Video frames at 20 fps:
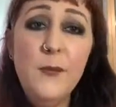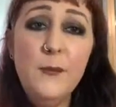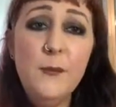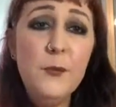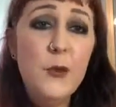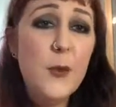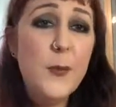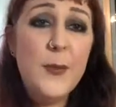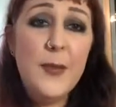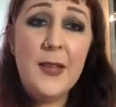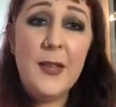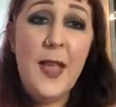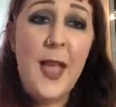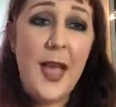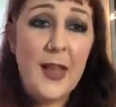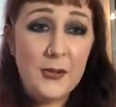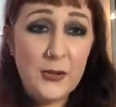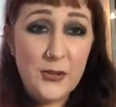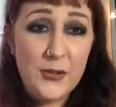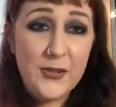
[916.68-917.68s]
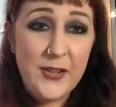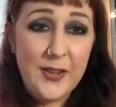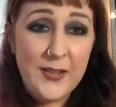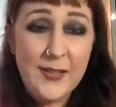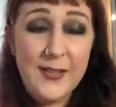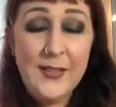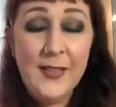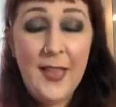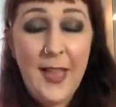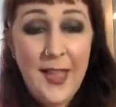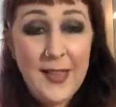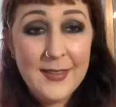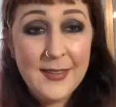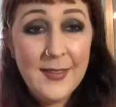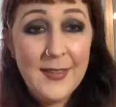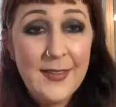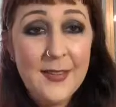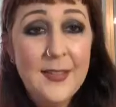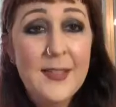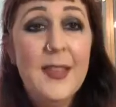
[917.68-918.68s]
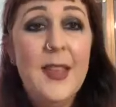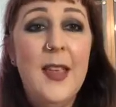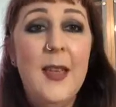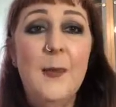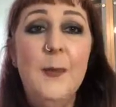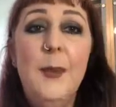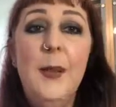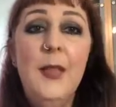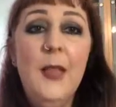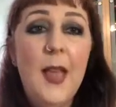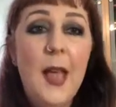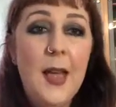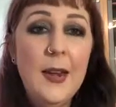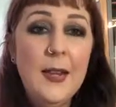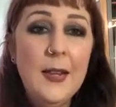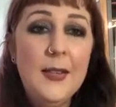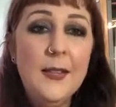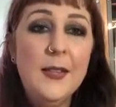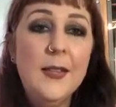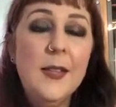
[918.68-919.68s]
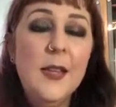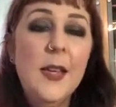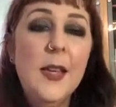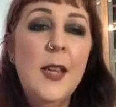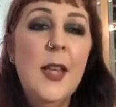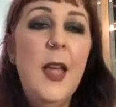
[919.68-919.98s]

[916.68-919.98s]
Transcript: group exercise classes and Pilates.